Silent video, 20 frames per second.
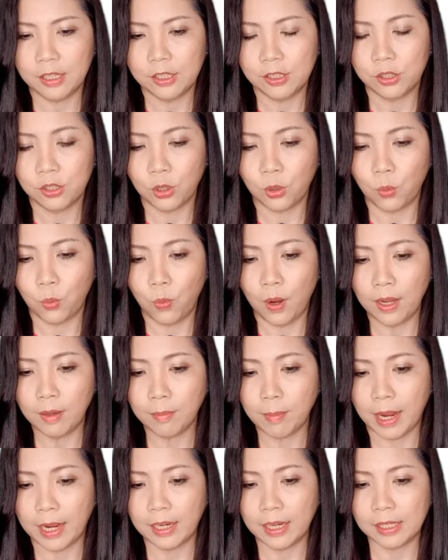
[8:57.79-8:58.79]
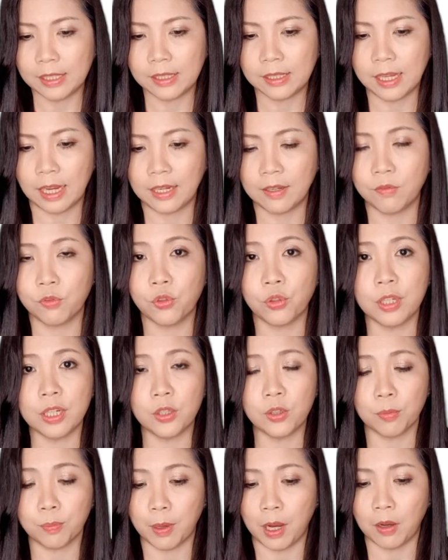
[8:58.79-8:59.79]
So 1 minus negative 3
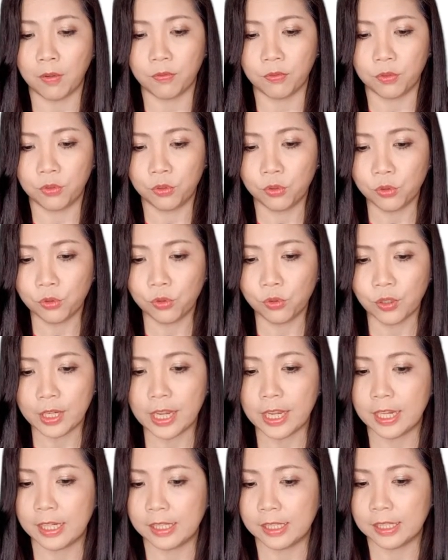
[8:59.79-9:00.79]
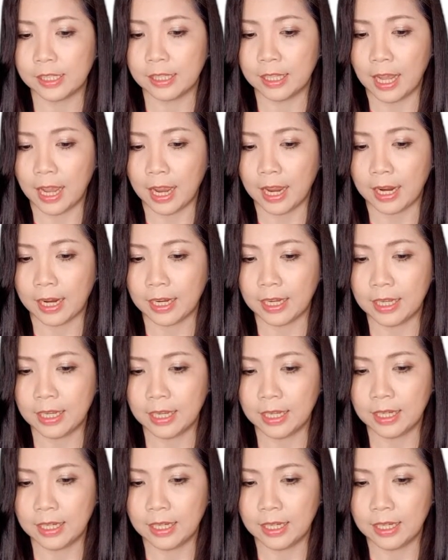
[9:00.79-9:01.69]
to the power of 2 is 9,